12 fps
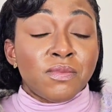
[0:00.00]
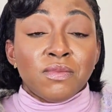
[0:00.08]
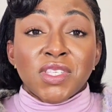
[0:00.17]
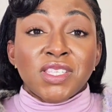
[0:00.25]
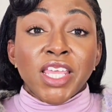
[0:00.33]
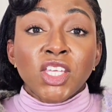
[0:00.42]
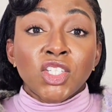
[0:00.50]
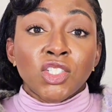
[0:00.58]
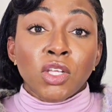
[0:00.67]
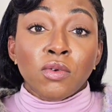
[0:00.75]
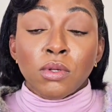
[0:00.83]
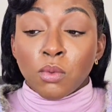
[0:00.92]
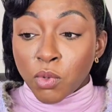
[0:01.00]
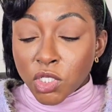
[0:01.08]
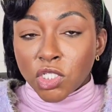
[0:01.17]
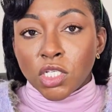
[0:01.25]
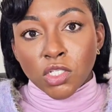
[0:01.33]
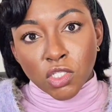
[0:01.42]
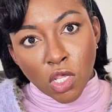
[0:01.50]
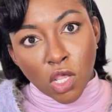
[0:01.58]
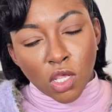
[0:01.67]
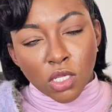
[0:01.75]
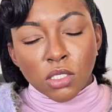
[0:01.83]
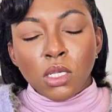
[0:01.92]
stationery, which in
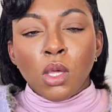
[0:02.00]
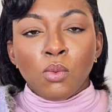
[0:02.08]
turn